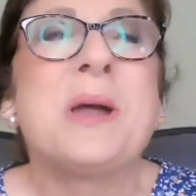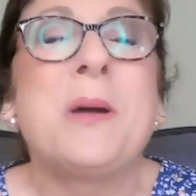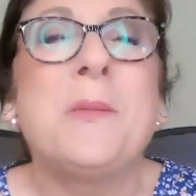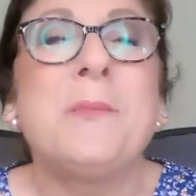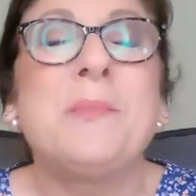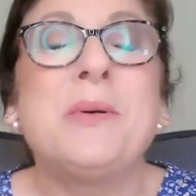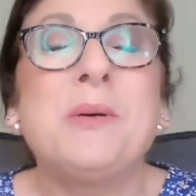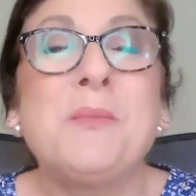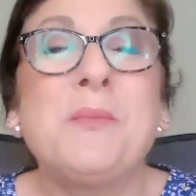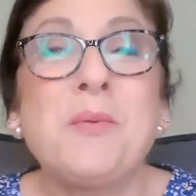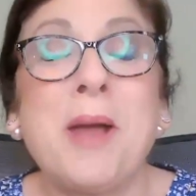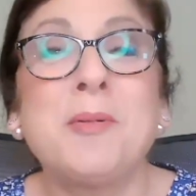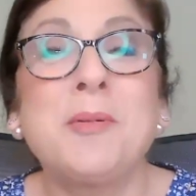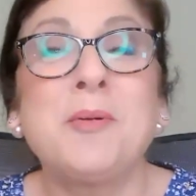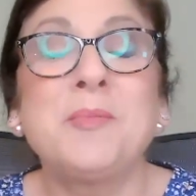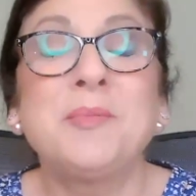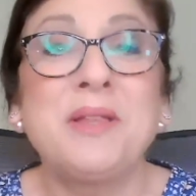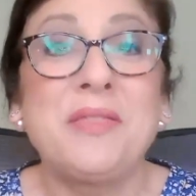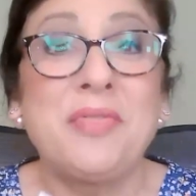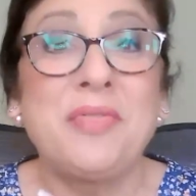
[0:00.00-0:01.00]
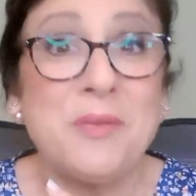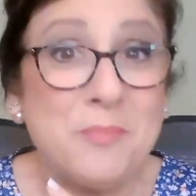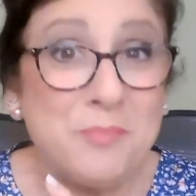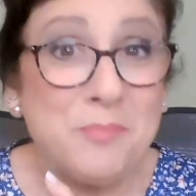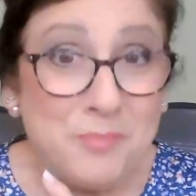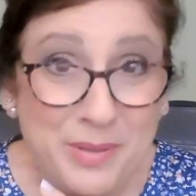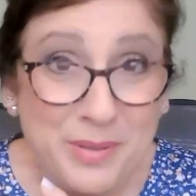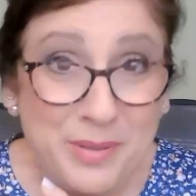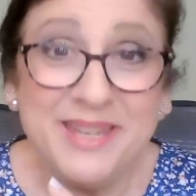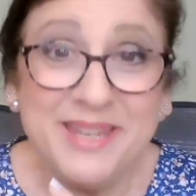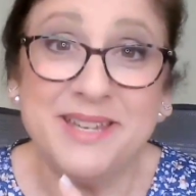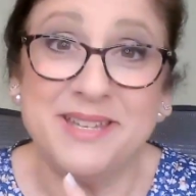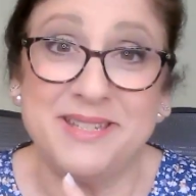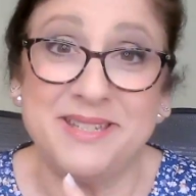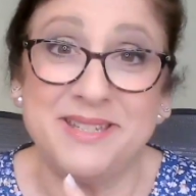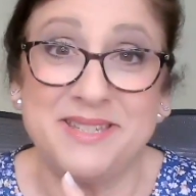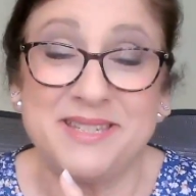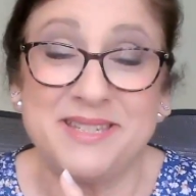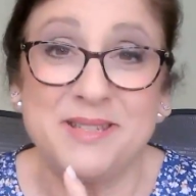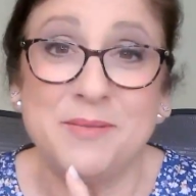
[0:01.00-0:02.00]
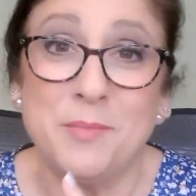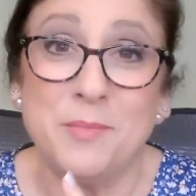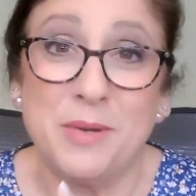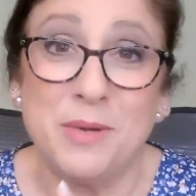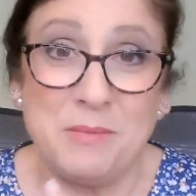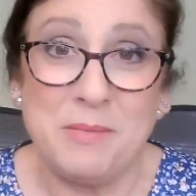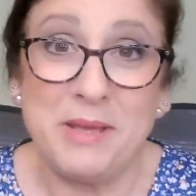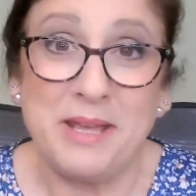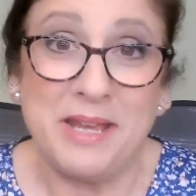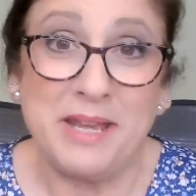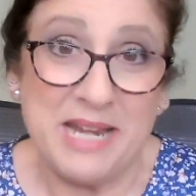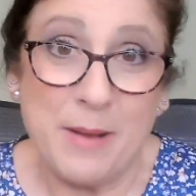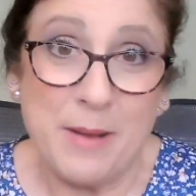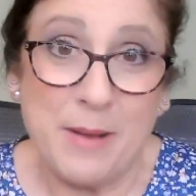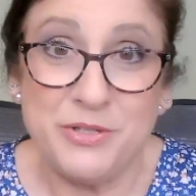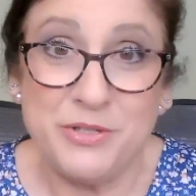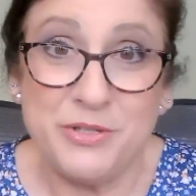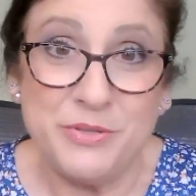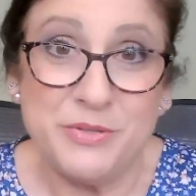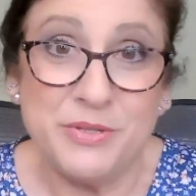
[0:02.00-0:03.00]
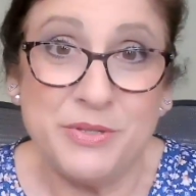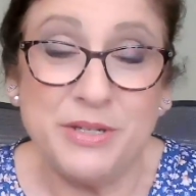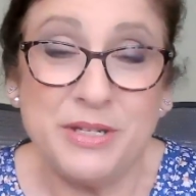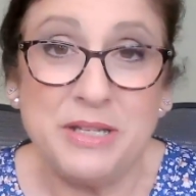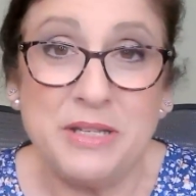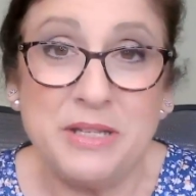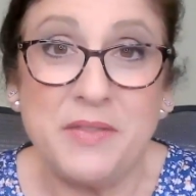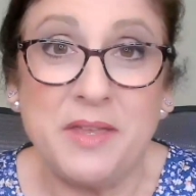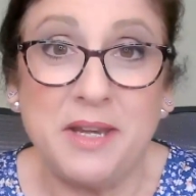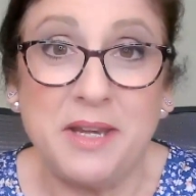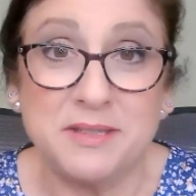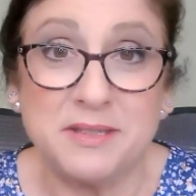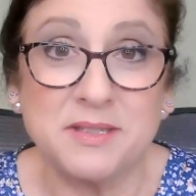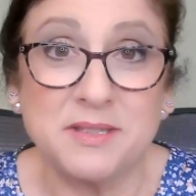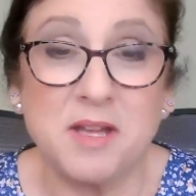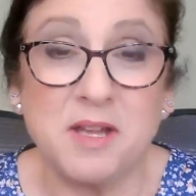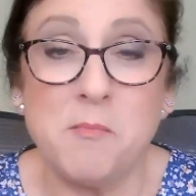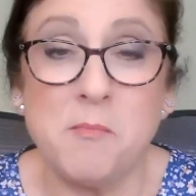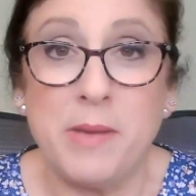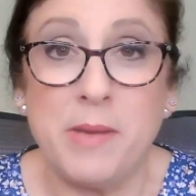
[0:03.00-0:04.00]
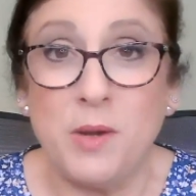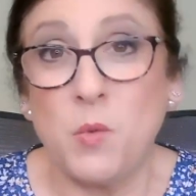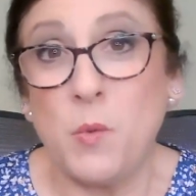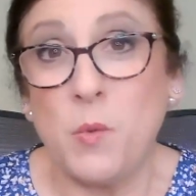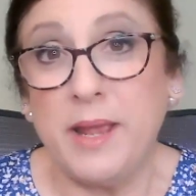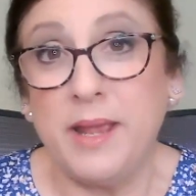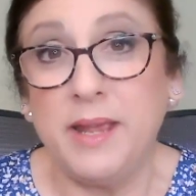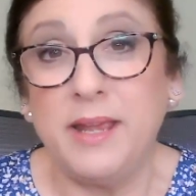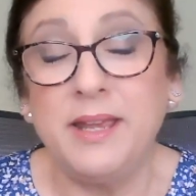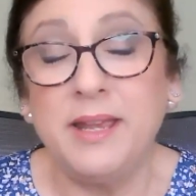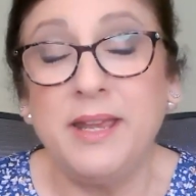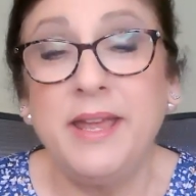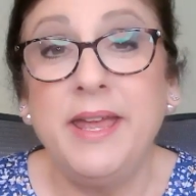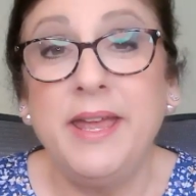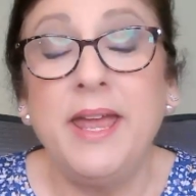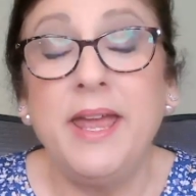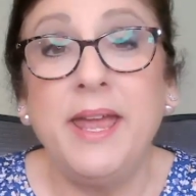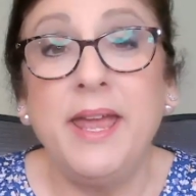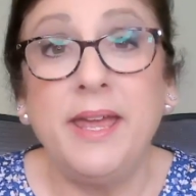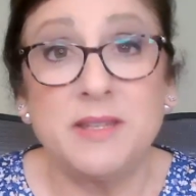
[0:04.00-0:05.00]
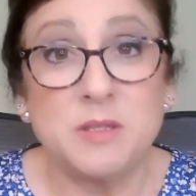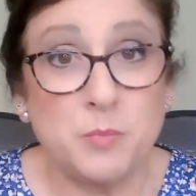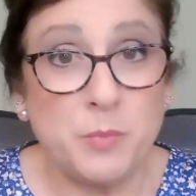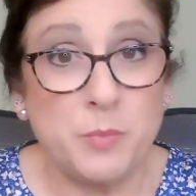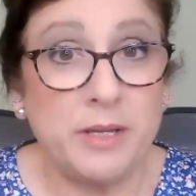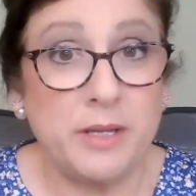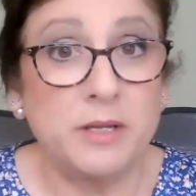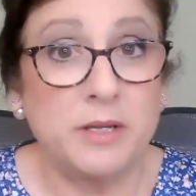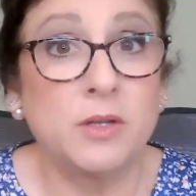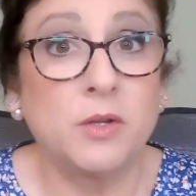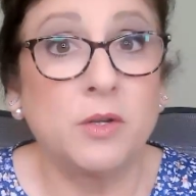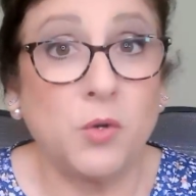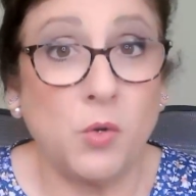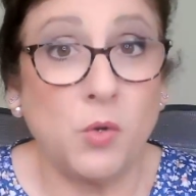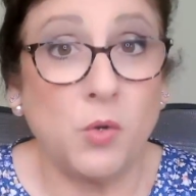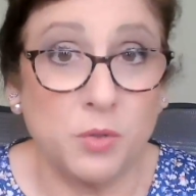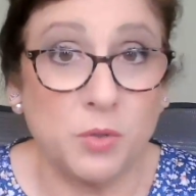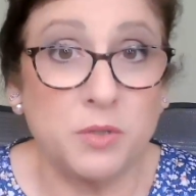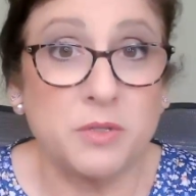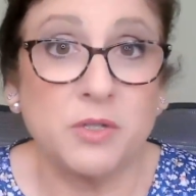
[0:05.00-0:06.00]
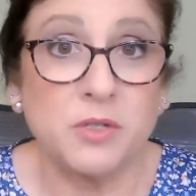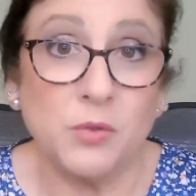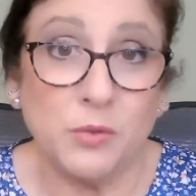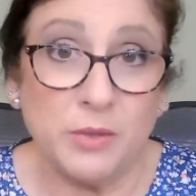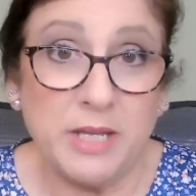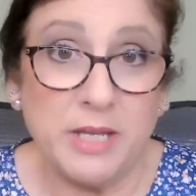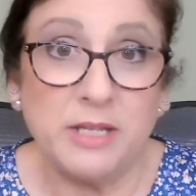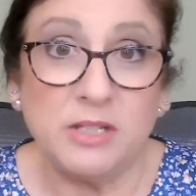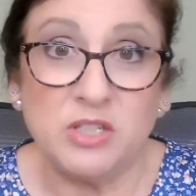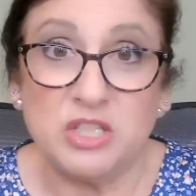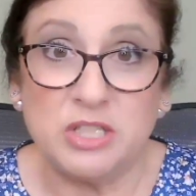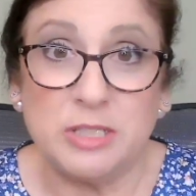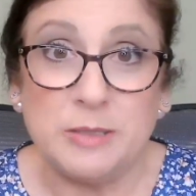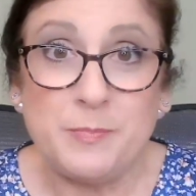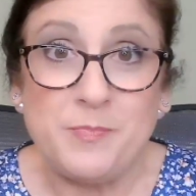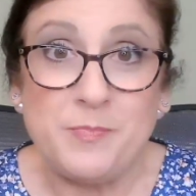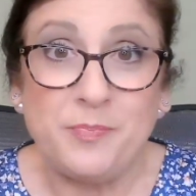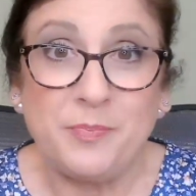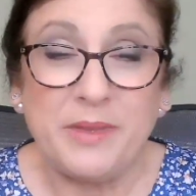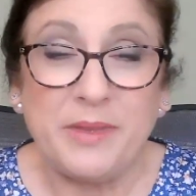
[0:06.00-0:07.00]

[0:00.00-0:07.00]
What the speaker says: But probably the biggest money making opportunity that has come my way has been course creation.